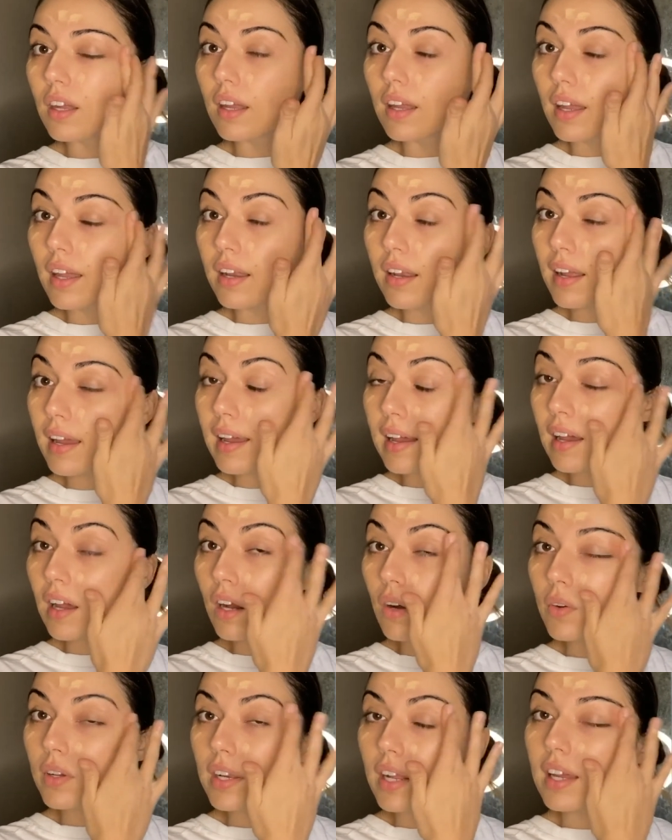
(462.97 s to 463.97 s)
and how
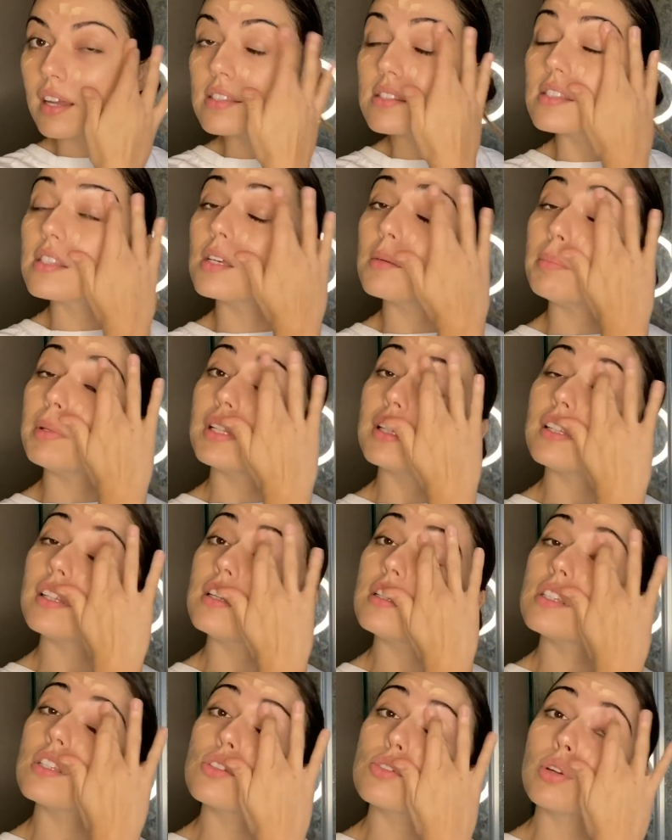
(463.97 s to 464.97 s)
it has the ability
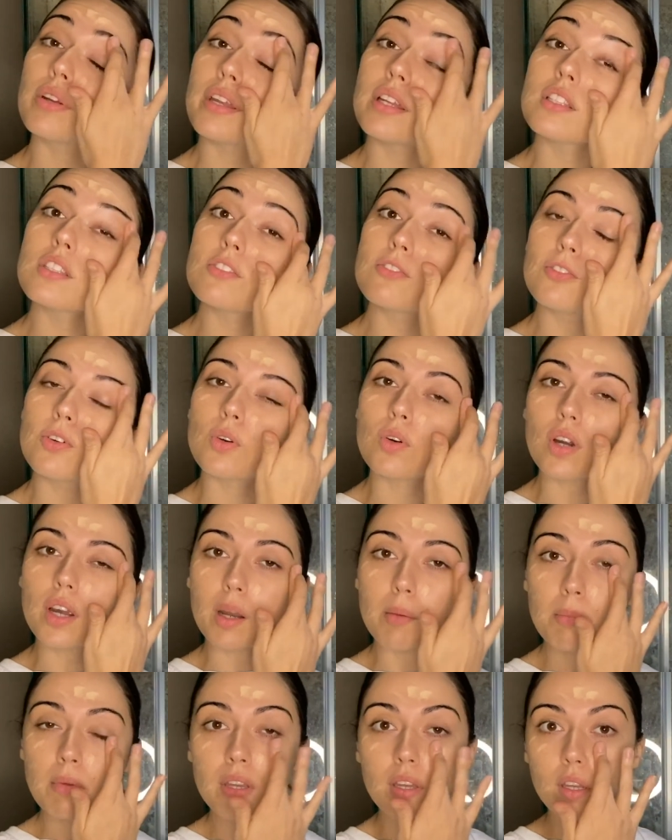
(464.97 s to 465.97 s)
to
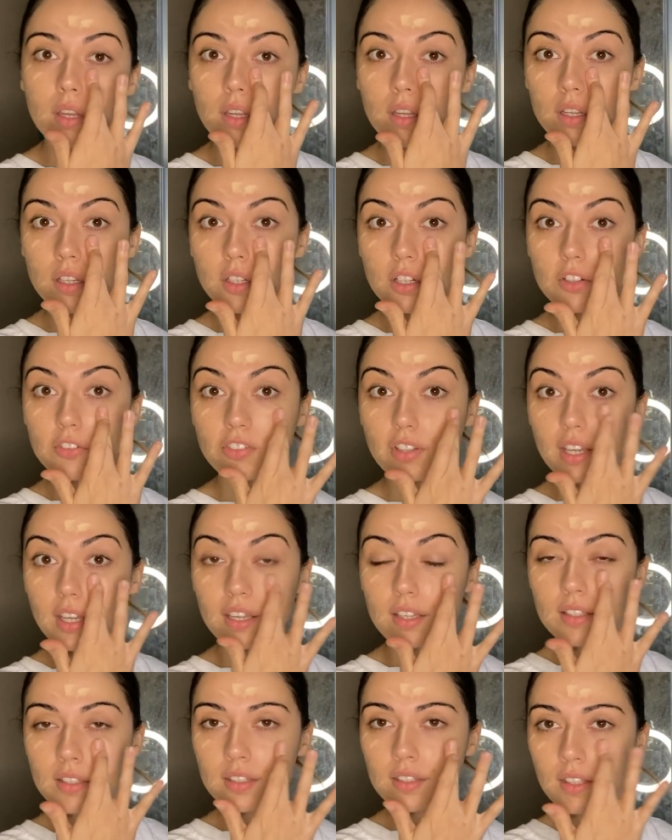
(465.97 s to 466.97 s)
transform your
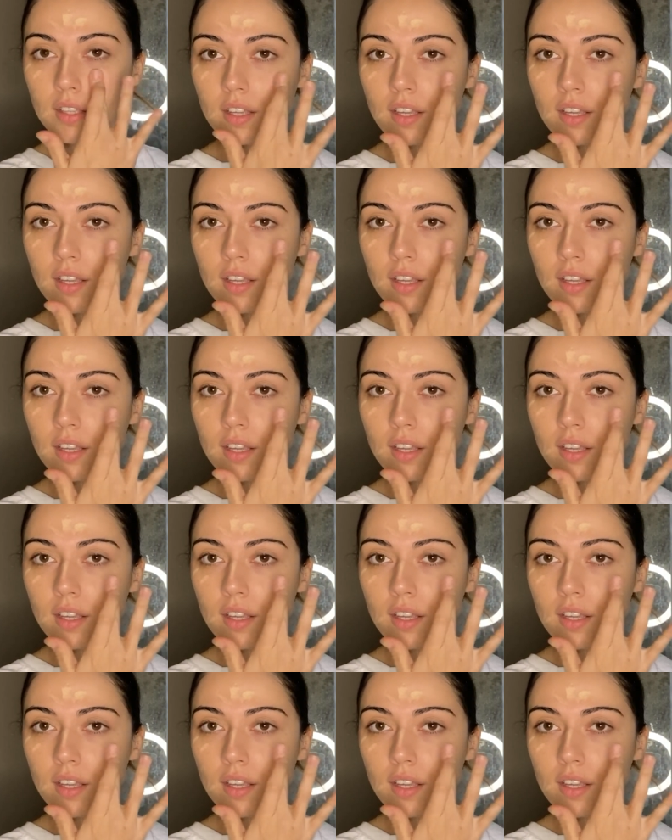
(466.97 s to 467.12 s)
face.